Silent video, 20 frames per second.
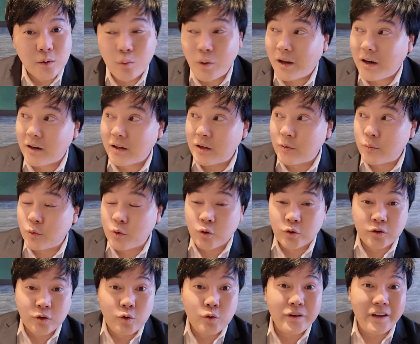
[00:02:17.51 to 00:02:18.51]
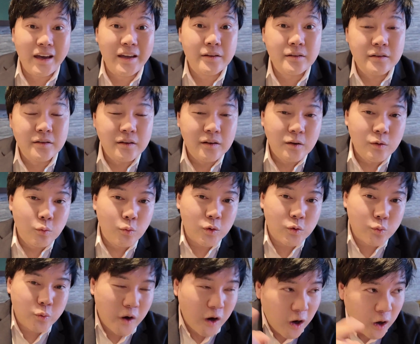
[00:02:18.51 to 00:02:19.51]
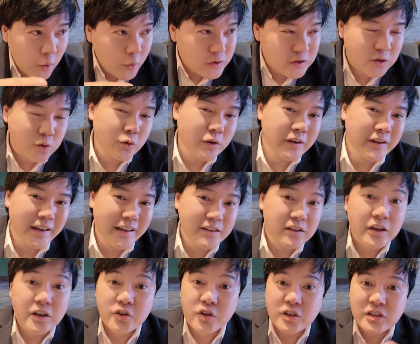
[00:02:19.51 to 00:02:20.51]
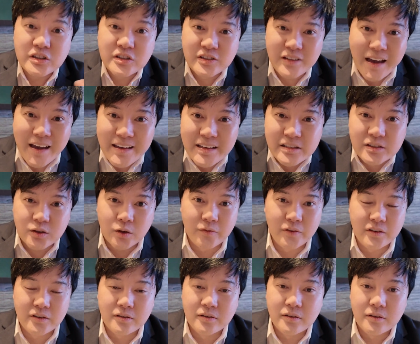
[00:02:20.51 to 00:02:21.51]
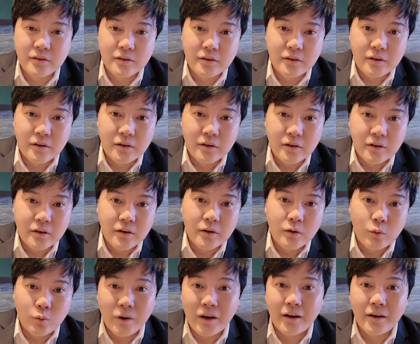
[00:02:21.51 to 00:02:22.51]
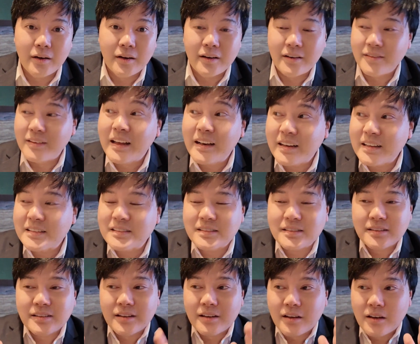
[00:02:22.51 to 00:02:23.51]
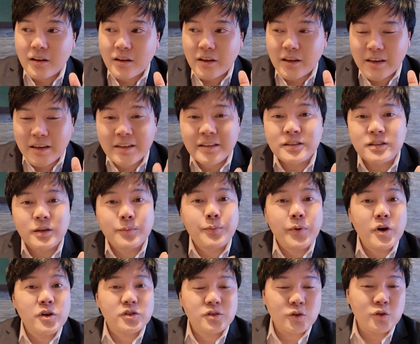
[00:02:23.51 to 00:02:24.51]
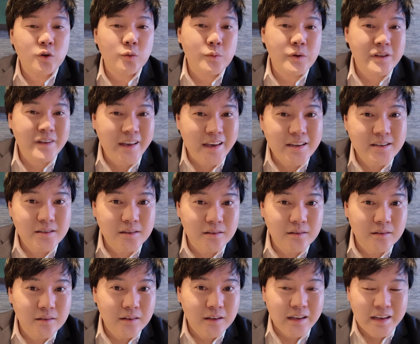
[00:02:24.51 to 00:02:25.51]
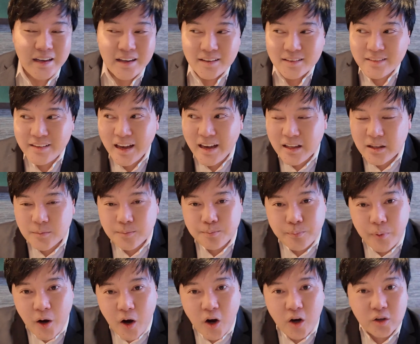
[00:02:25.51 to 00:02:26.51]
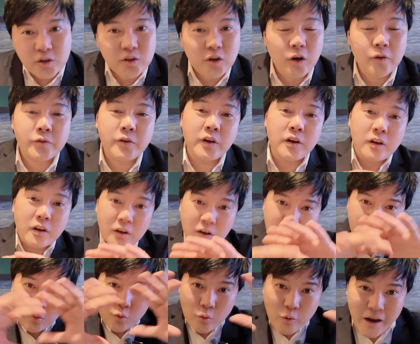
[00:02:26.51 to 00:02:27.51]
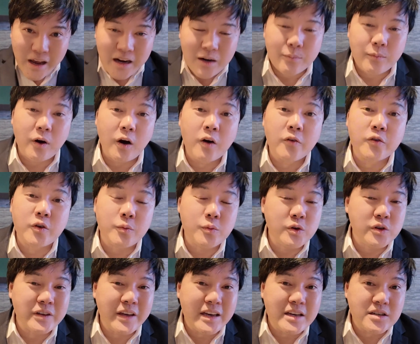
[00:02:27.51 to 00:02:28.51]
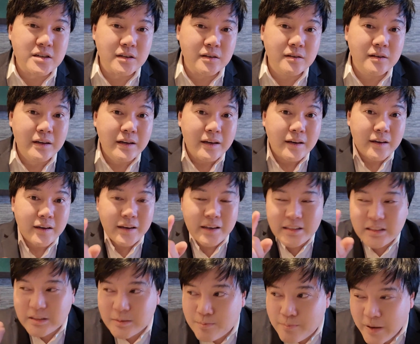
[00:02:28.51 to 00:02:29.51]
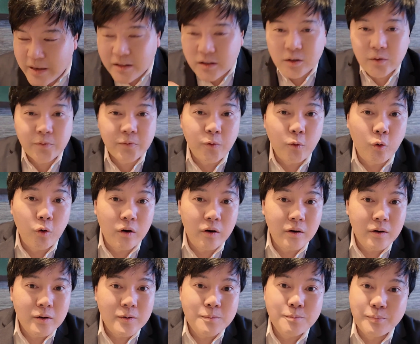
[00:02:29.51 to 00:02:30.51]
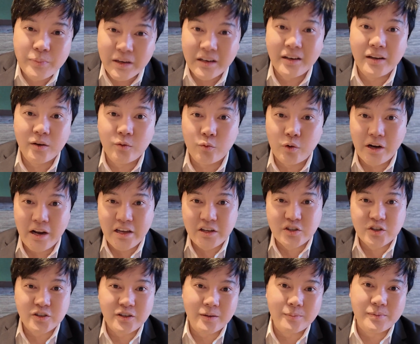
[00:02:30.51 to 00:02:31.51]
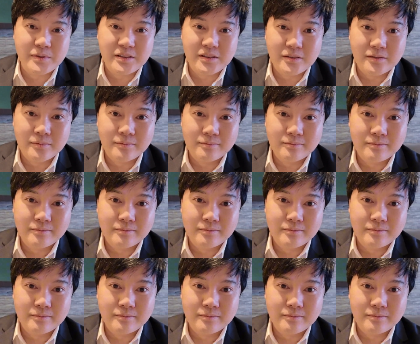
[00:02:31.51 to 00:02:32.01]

Well, if we're going to look at what we're always looking at, the science of it, well, then it's interpersonal communication. That part of the realm of communication is meant for building relationships.